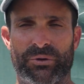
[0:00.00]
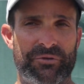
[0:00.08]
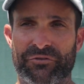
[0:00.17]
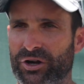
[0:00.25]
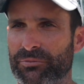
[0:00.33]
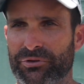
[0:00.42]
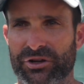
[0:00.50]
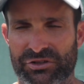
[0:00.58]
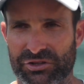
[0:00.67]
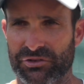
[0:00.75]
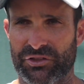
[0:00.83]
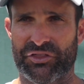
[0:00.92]
We've been very impressed
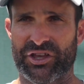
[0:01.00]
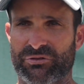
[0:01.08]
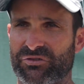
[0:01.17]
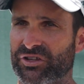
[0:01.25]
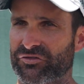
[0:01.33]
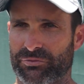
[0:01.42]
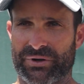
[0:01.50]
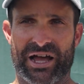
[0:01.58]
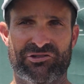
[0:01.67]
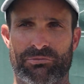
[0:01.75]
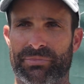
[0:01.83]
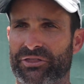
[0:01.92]
with the things we've seen from
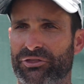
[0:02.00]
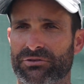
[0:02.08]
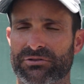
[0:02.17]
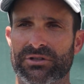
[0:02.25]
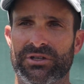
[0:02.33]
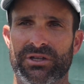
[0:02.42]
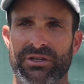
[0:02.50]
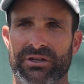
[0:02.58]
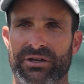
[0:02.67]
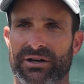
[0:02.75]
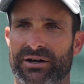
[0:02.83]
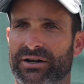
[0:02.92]
Nigel Bethel.
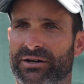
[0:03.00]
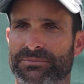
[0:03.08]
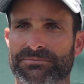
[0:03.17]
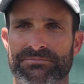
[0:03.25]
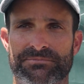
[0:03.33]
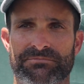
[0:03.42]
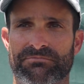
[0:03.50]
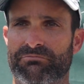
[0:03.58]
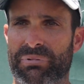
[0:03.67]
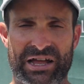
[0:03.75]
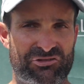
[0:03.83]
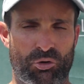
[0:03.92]
Um,
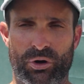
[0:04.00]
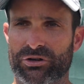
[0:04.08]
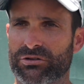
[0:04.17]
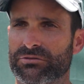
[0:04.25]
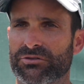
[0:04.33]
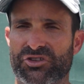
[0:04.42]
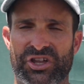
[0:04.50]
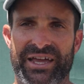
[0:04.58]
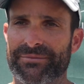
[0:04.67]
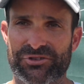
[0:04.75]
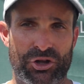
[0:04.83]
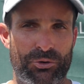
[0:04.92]
Pat Joyner,
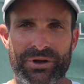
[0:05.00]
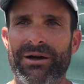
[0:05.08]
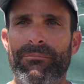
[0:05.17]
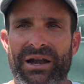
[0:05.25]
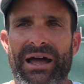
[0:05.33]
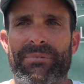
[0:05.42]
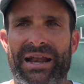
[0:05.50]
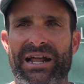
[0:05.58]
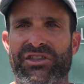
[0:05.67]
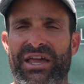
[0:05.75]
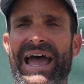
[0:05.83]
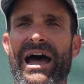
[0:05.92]
same. So, but I, but I'd
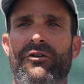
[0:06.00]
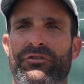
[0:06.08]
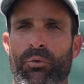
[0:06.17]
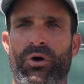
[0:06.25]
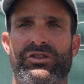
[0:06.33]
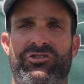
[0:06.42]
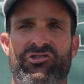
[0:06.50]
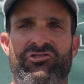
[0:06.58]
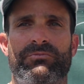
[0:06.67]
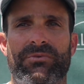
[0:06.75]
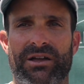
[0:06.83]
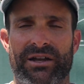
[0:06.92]
say Al of the ones that just
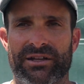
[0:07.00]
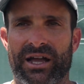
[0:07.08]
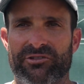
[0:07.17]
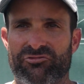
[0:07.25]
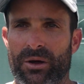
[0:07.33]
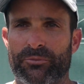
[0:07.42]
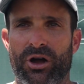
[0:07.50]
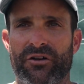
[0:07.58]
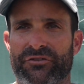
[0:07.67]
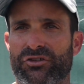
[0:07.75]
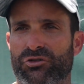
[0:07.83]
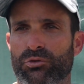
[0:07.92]
kind of got dropped
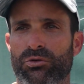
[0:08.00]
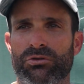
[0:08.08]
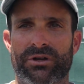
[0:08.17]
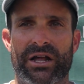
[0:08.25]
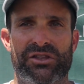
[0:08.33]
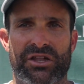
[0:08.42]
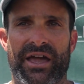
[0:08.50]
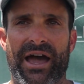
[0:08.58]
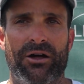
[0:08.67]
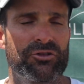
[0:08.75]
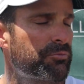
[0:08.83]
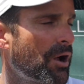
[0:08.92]
off to school. I'd say
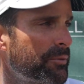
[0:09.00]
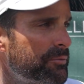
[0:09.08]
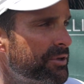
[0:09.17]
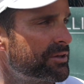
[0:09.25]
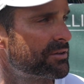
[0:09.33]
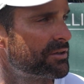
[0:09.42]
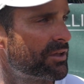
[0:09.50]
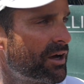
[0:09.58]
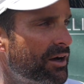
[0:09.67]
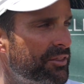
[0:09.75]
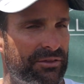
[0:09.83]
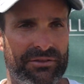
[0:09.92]
Al's probably been
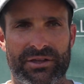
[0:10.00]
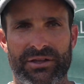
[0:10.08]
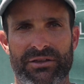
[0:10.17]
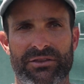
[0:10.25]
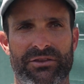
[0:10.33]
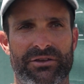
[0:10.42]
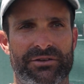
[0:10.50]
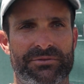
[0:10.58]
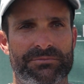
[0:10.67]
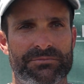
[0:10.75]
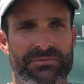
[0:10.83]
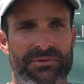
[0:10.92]
uh,
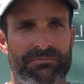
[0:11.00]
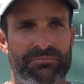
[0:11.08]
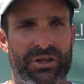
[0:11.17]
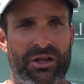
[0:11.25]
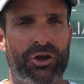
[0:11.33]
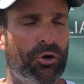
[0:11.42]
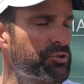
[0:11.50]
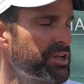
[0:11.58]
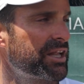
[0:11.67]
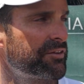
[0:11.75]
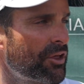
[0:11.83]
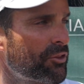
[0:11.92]
the, the a nose
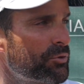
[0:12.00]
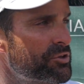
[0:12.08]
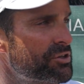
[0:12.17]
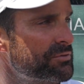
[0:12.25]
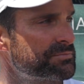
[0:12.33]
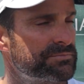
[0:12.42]
ahead of the other ones.